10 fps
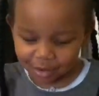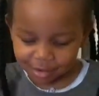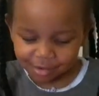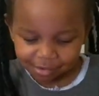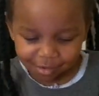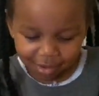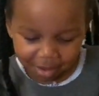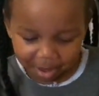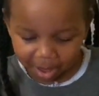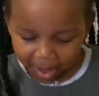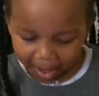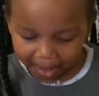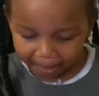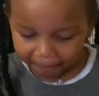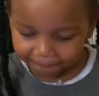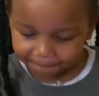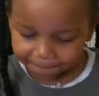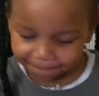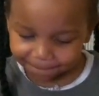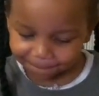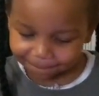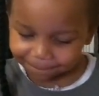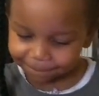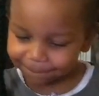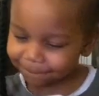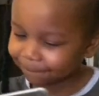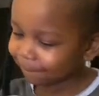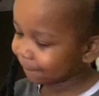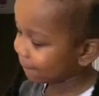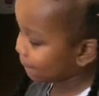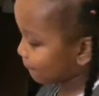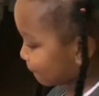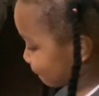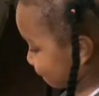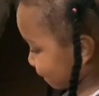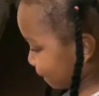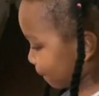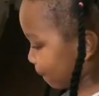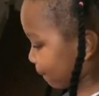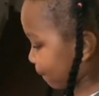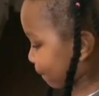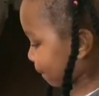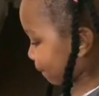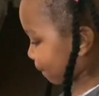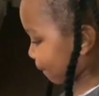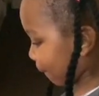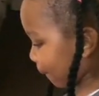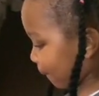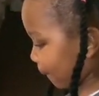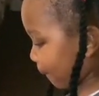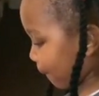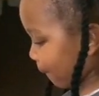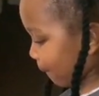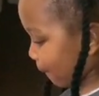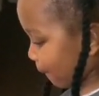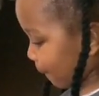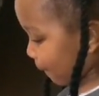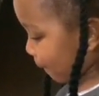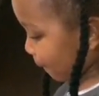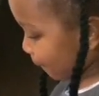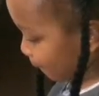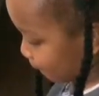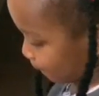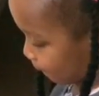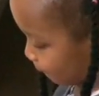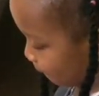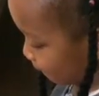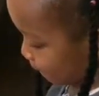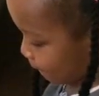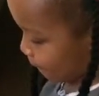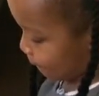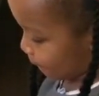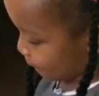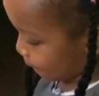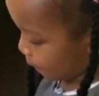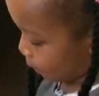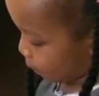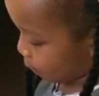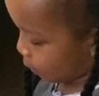It is. It's so beautiful, Kaima. Mommy loves it so, and it fits you.